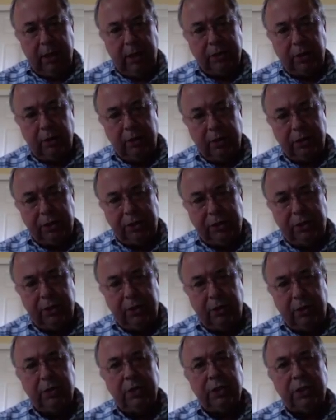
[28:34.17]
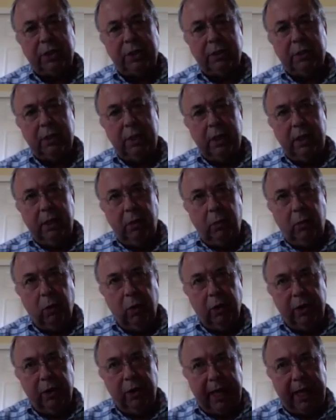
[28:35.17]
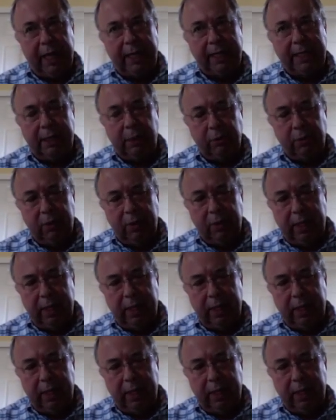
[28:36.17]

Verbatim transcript: So the students were then,